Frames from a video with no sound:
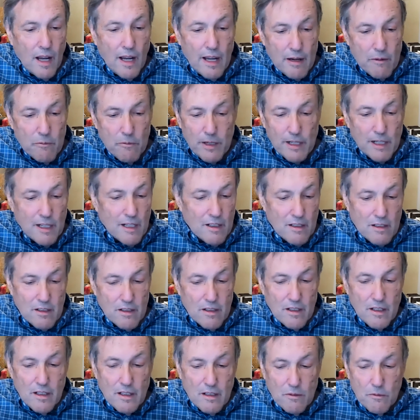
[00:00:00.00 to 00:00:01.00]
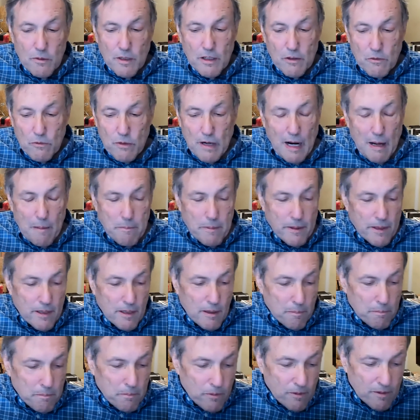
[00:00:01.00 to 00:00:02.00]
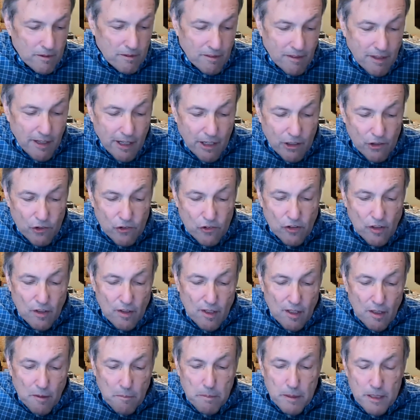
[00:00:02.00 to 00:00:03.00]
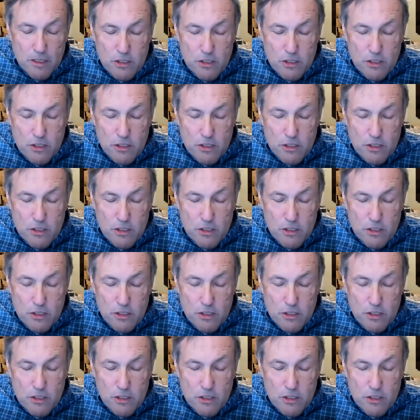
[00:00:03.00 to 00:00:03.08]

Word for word: and we can uh, we can wrap it up with this.